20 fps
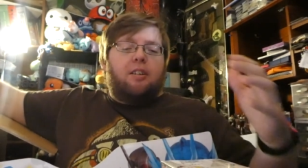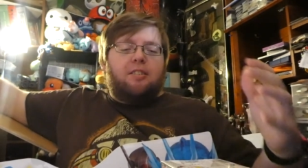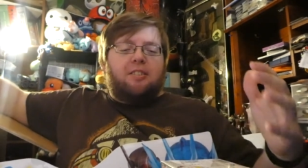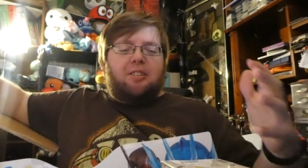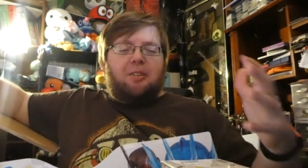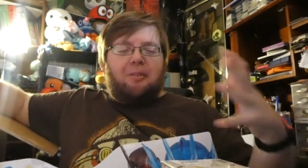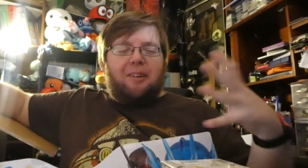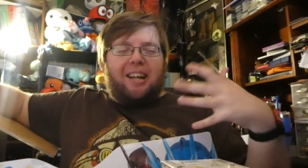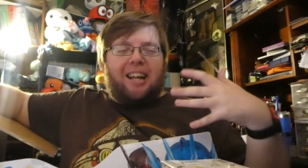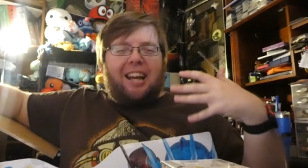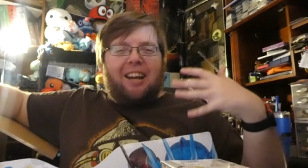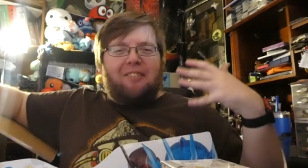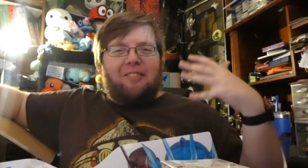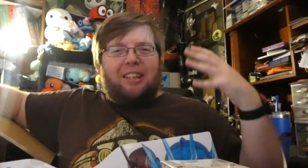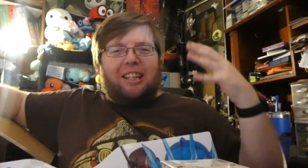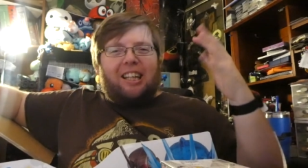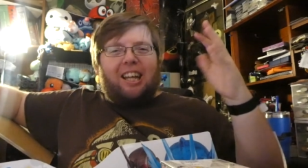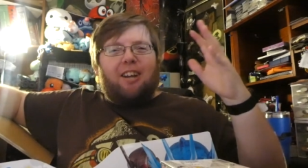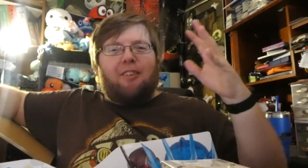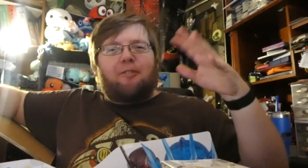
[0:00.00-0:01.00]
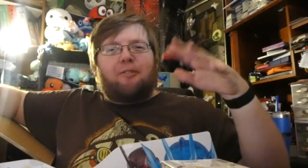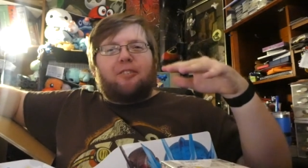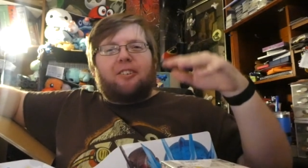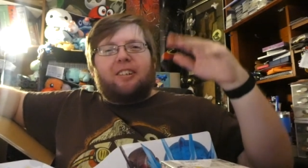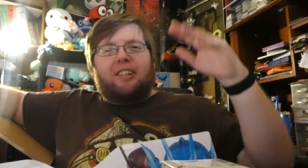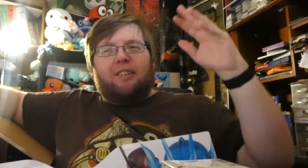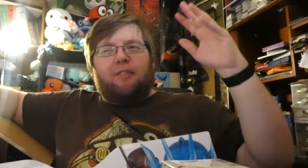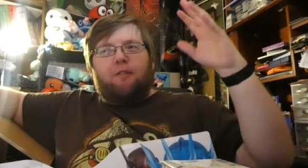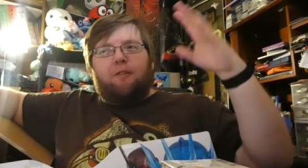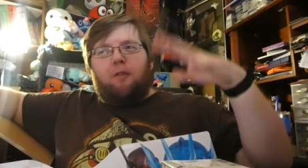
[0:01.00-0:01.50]
So we have like
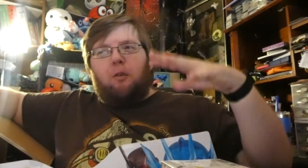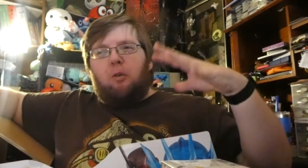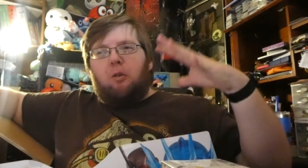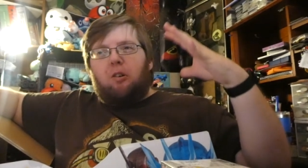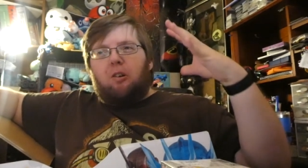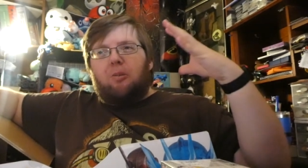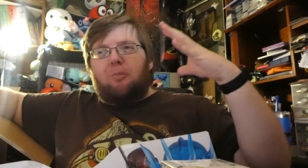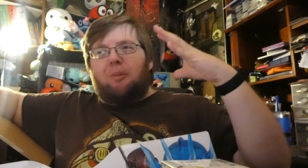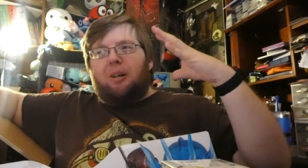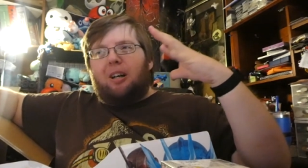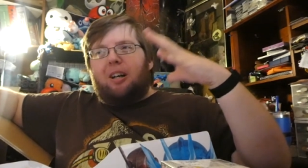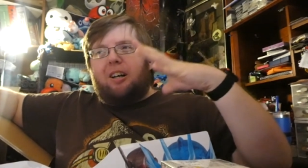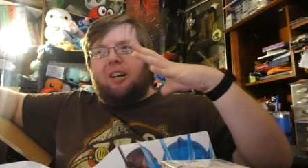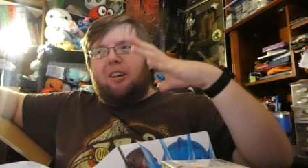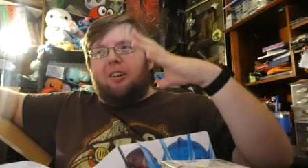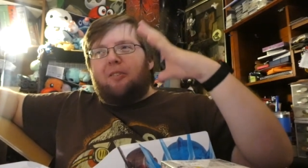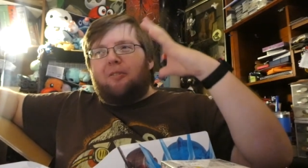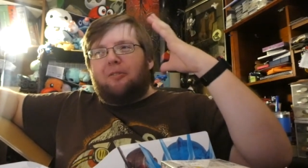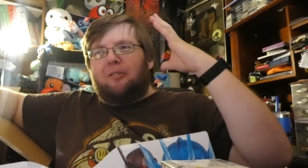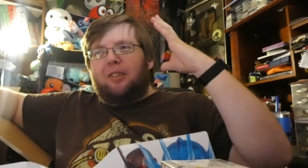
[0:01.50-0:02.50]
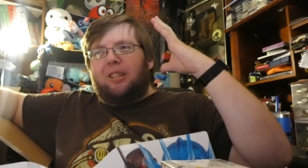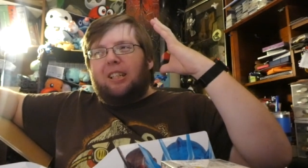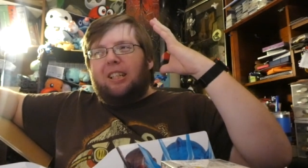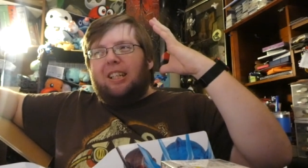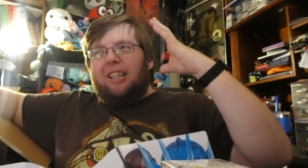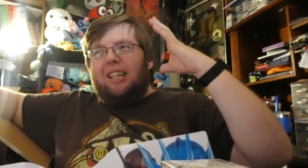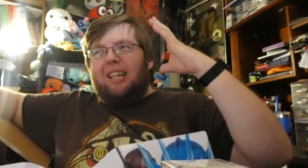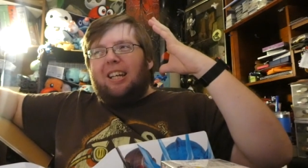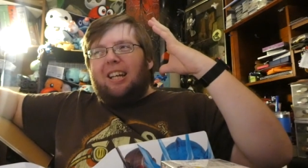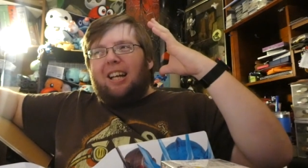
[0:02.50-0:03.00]
every form of
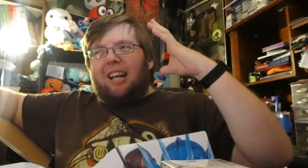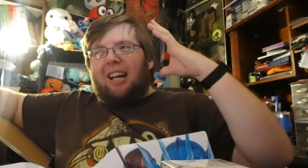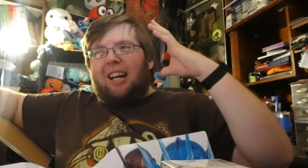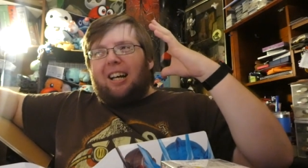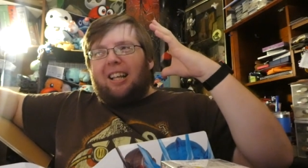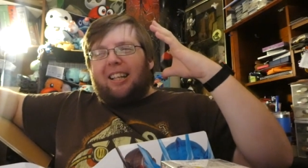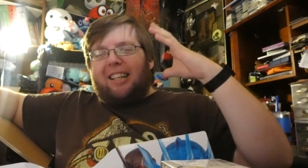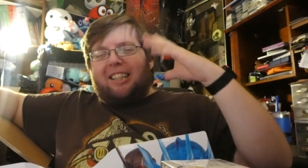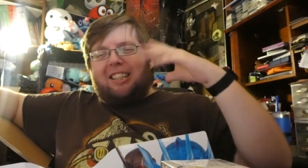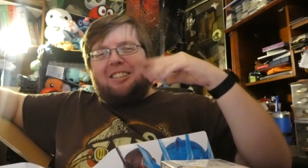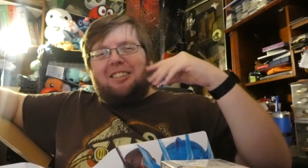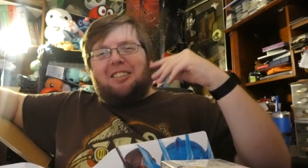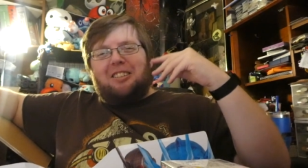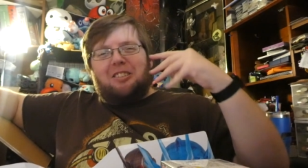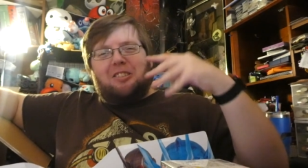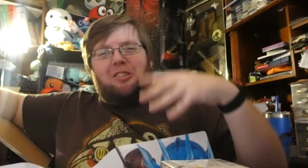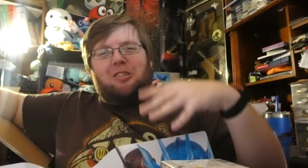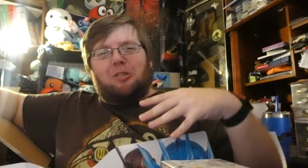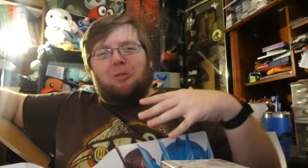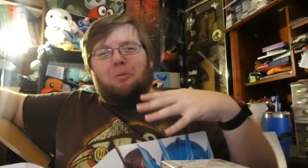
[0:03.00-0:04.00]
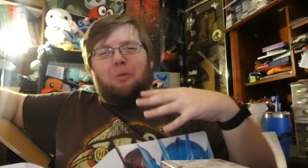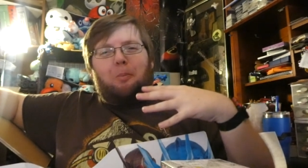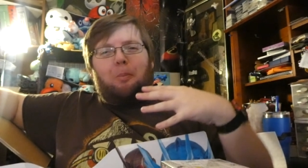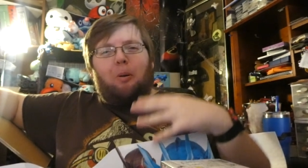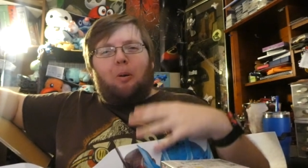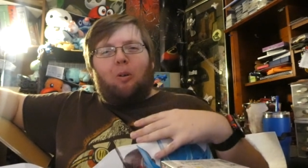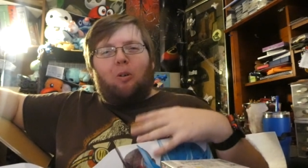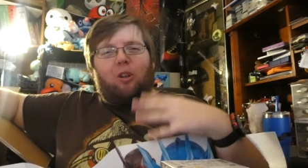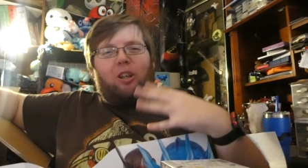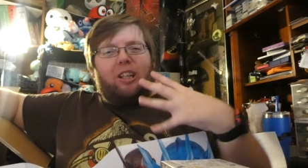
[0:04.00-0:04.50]
Uh, like
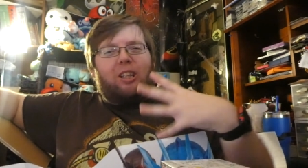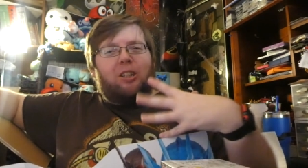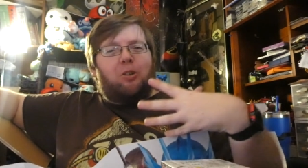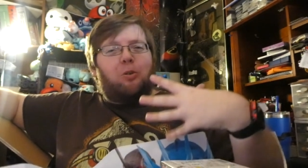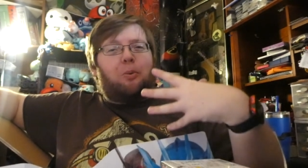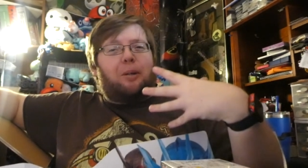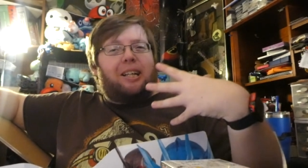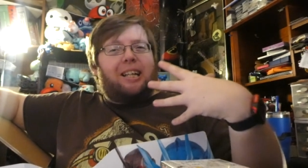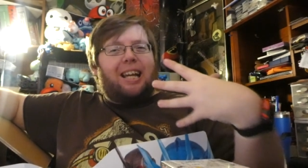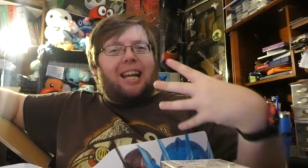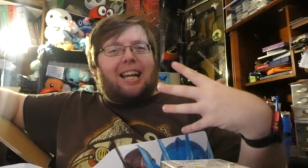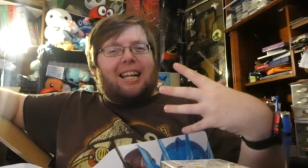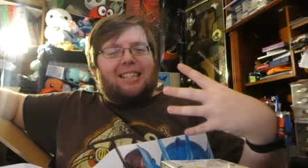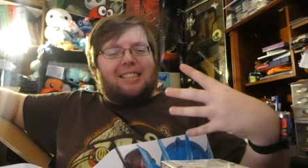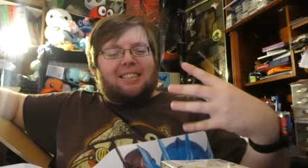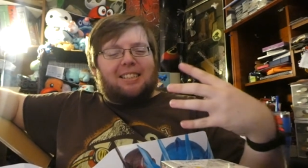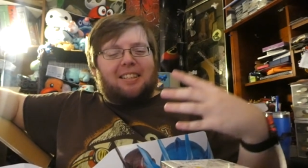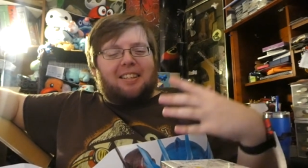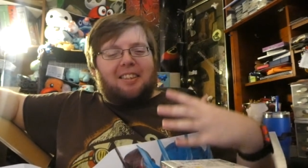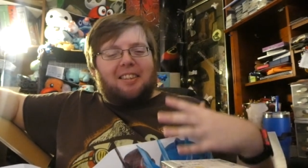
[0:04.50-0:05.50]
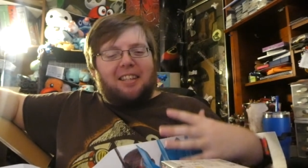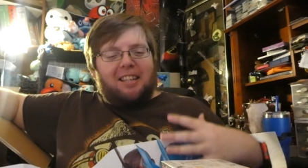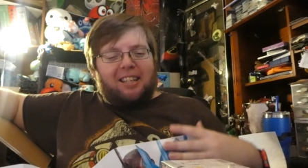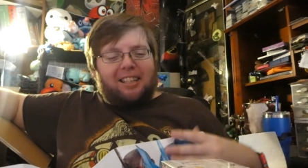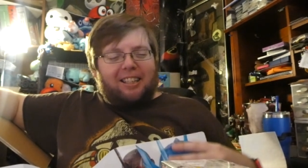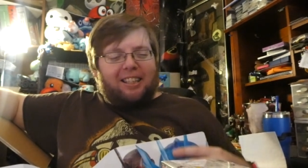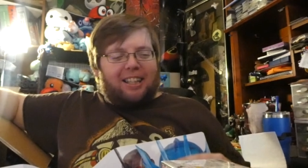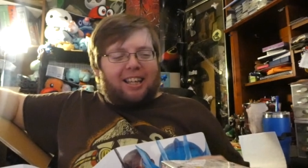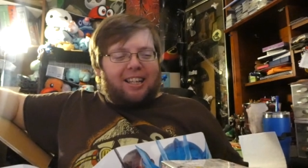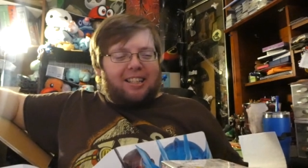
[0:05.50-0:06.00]
consumable liquid-esque
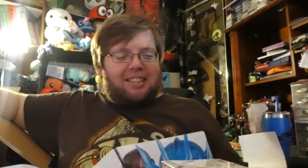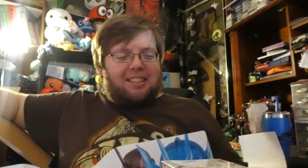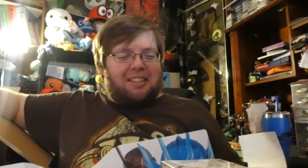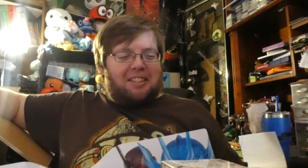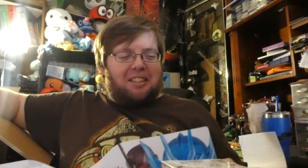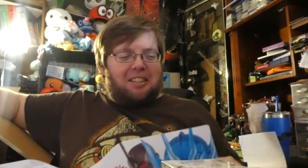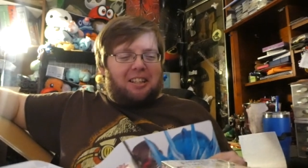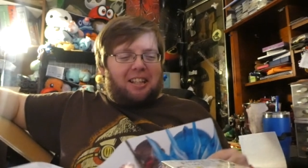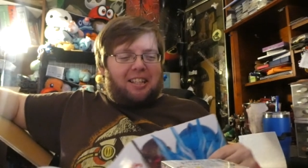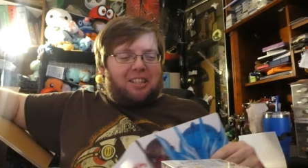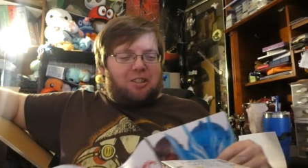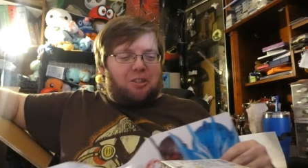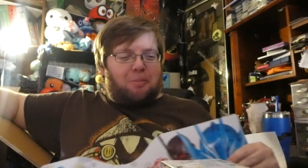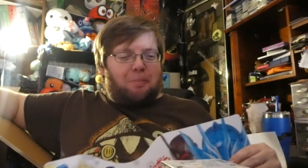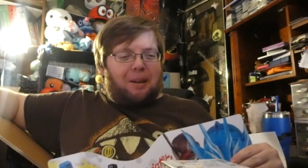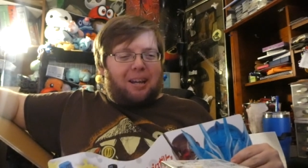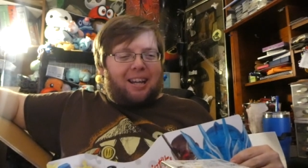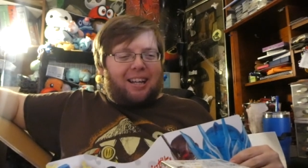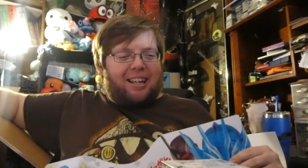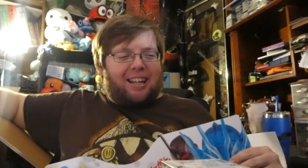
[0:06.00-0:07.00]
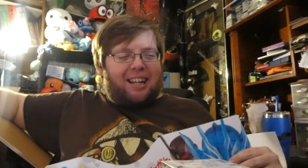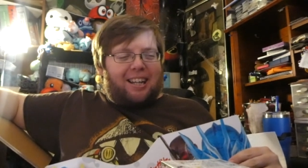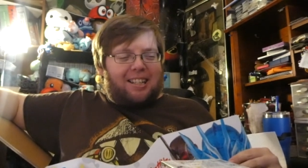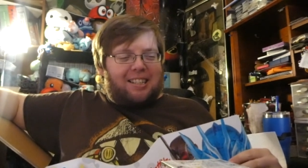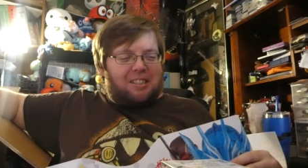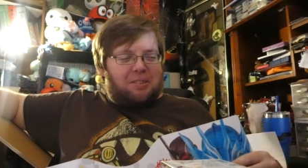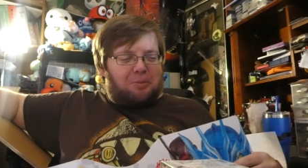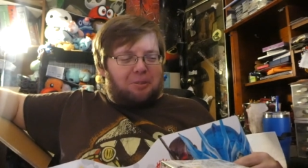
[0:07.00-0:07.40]
thing that uh, that Japan has.